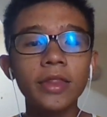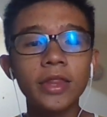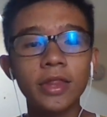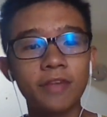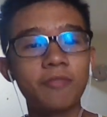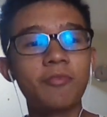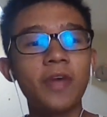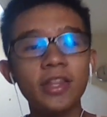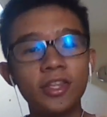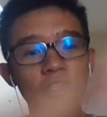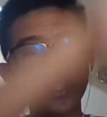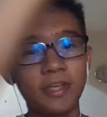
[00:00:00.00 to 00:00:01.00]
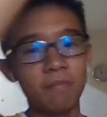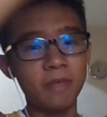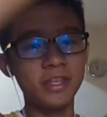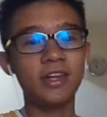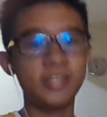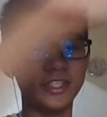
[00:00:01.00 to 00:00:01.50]
The rat just
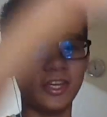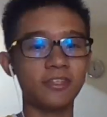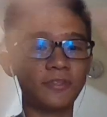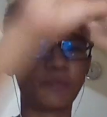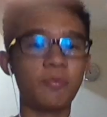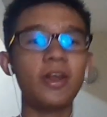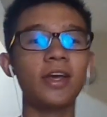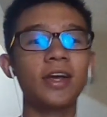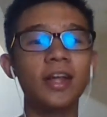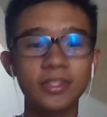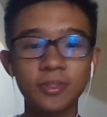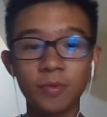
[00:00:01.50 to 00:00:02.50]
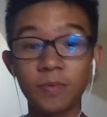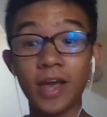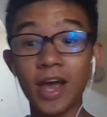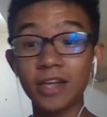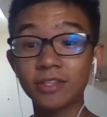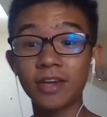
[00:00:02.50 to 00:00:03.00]
immediately started spreading, so we
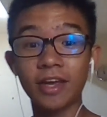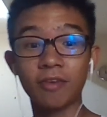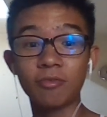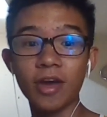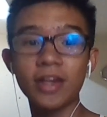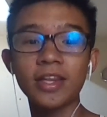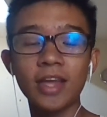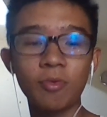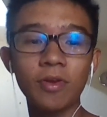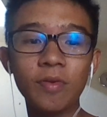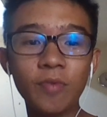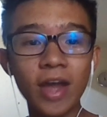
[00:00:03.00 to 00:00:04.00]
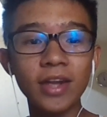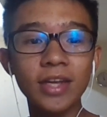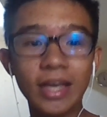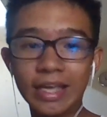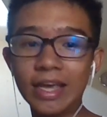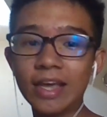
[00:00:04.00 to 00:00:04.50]
had to like run. We ran
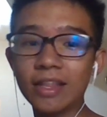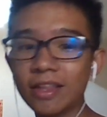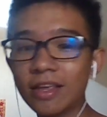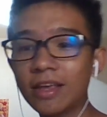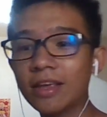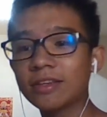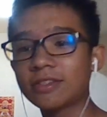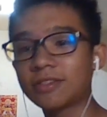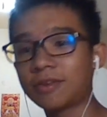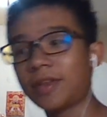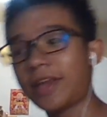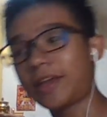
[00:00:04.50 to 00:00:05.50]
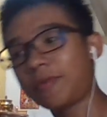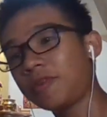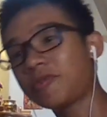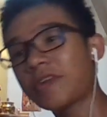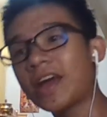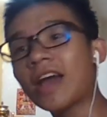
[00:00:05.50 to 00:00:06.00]
again, so like we
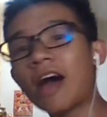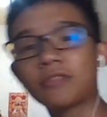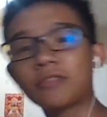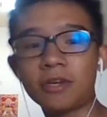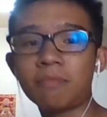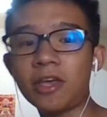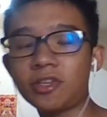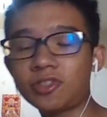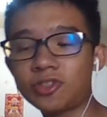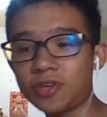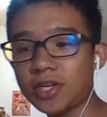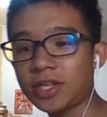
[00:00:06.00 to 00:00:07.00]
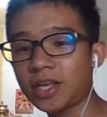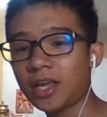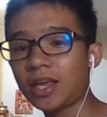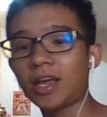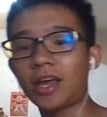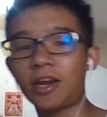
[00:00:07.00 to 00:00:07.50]
ran out to the main street,
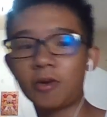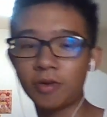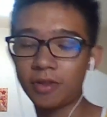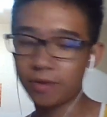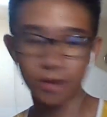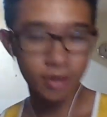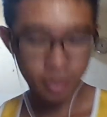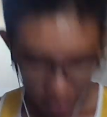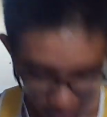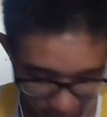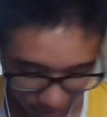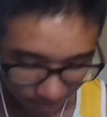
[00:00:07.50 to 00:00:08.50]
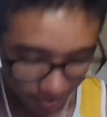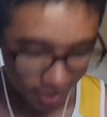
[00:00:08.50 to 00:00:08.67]
and by